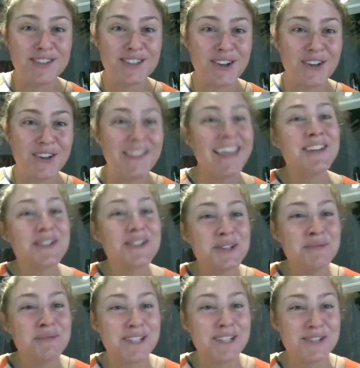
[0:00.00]
So thank you
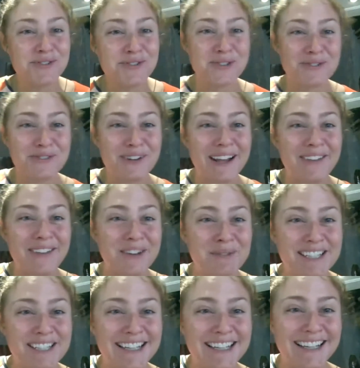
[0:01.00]
so much for having
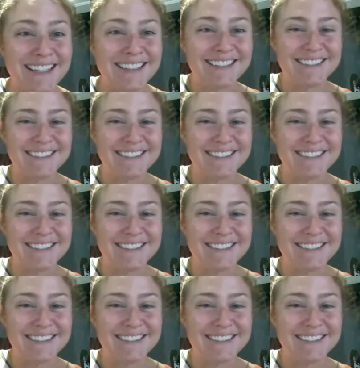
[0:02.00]
me today.